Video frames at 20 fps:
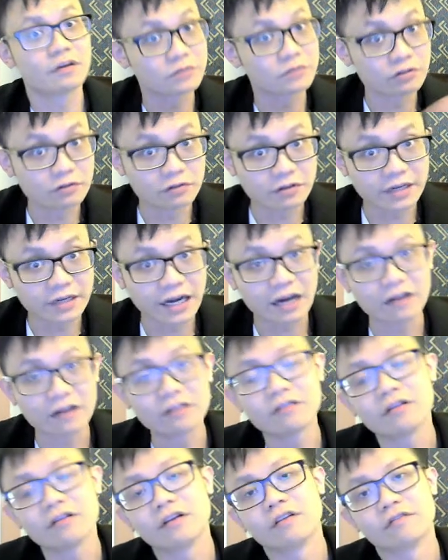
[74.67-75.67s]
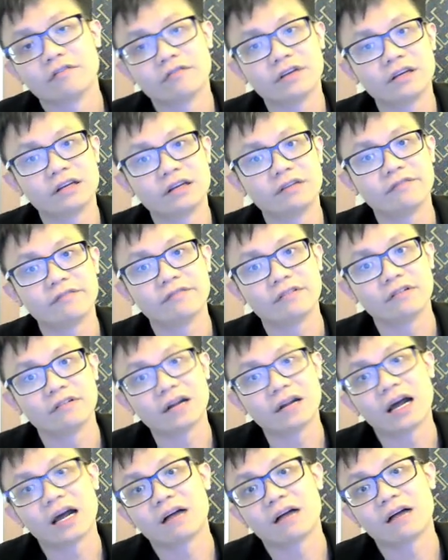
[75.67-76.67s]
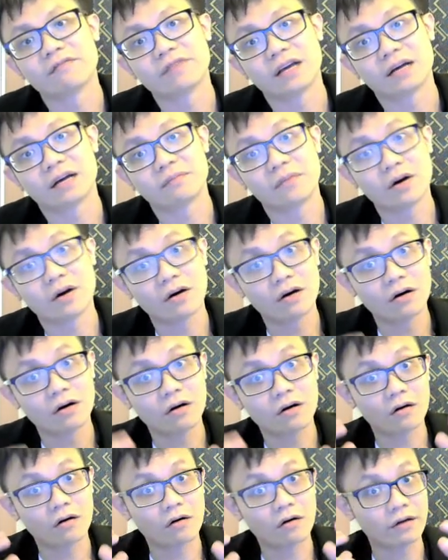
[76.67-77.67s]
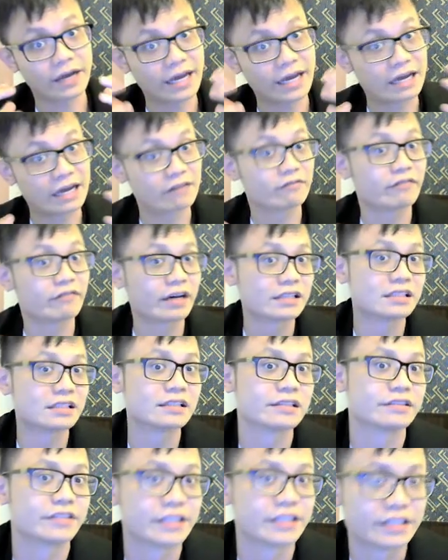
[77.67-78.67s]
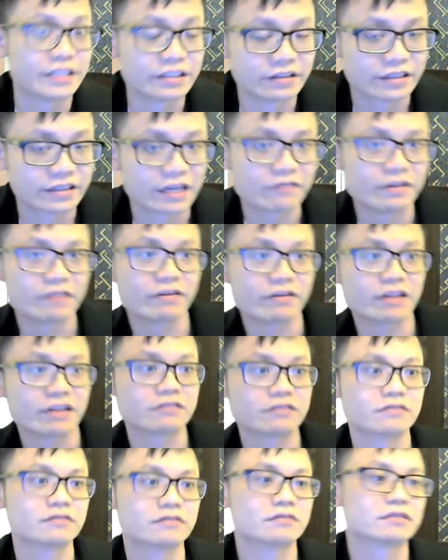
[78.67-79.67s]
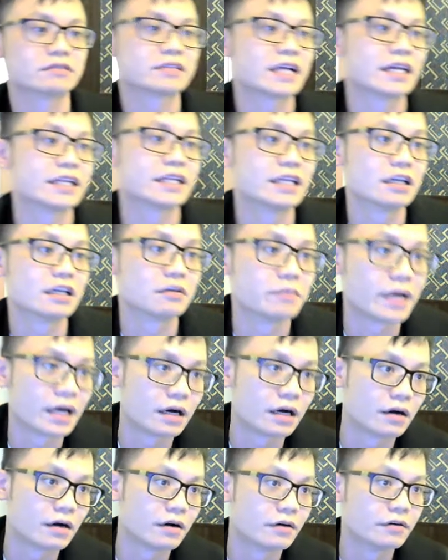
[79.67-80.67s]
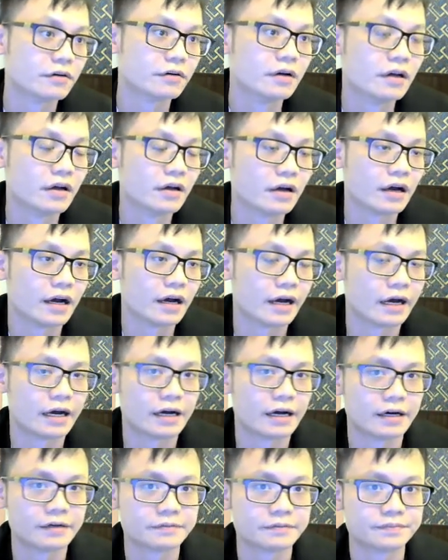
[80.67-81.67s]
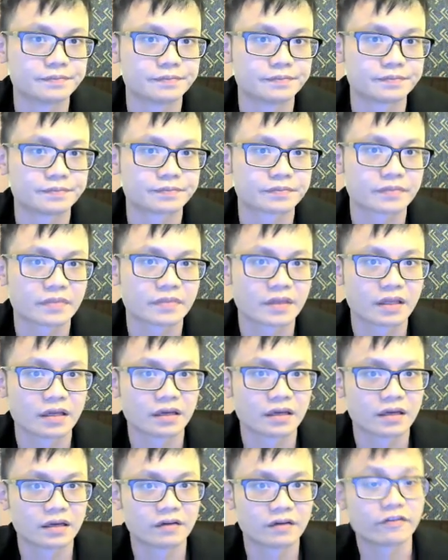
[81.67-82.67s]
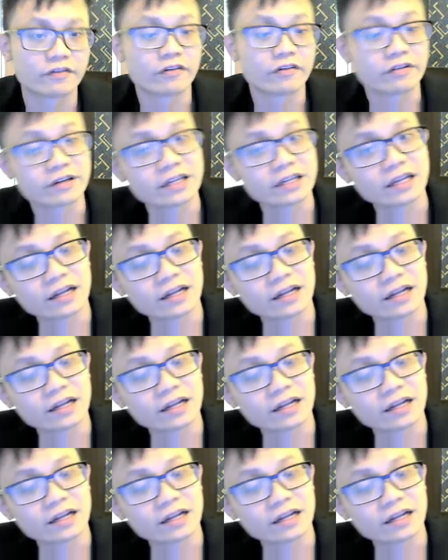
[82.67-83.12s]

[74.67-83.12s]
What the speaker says: 2 now. We are more advanced already. Okay, we want to study about um, for